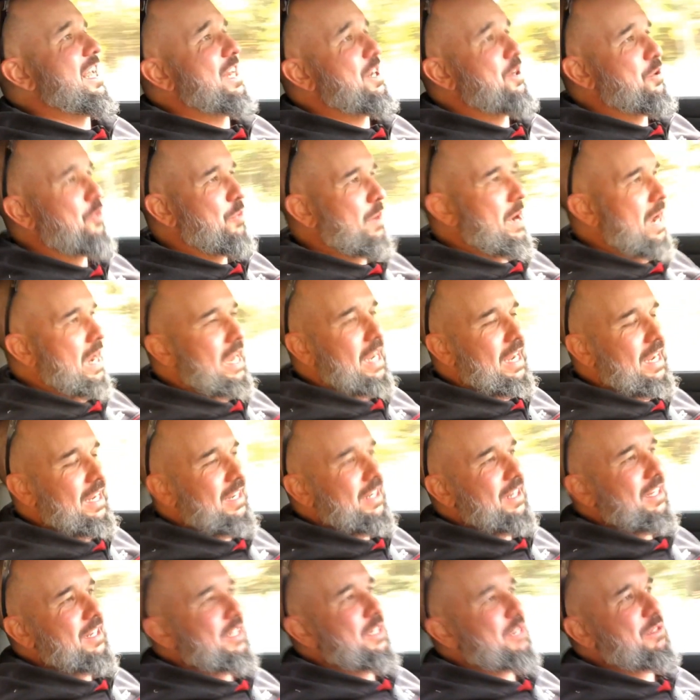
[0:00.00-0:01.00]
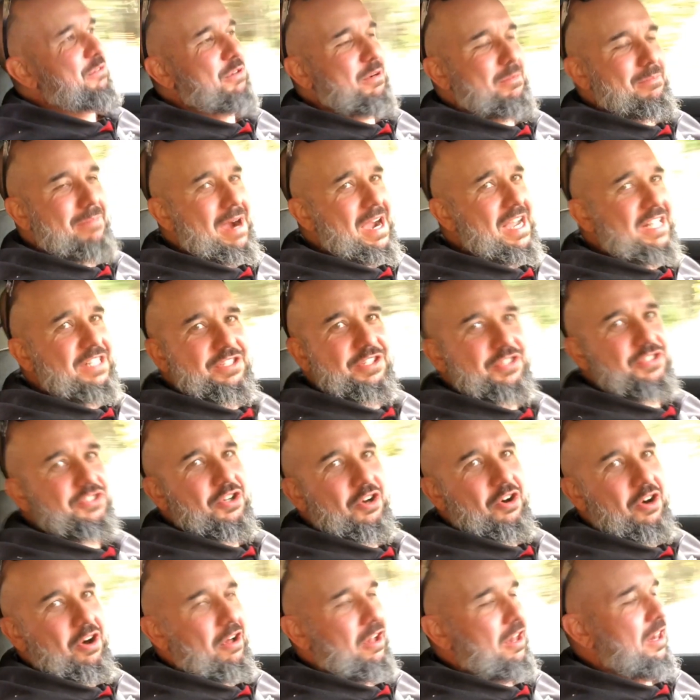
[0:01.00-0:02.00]
in a way reminds us
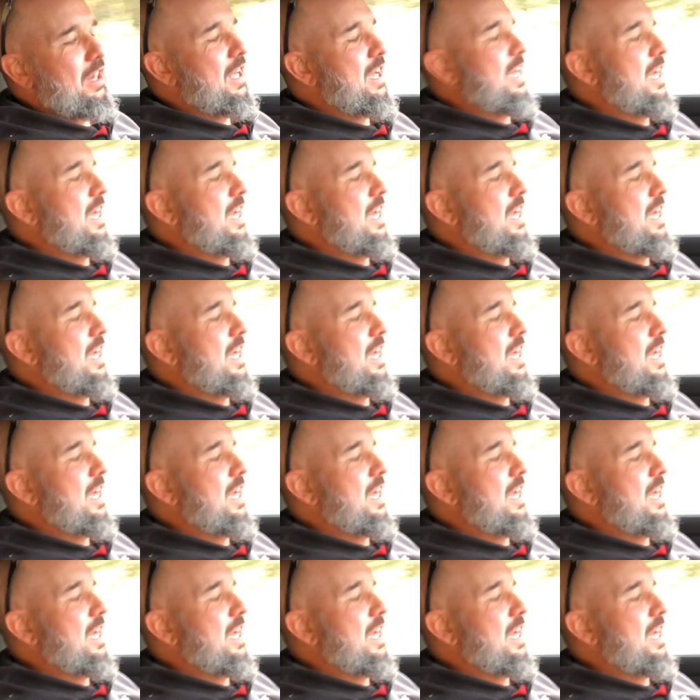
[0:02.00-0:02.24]
all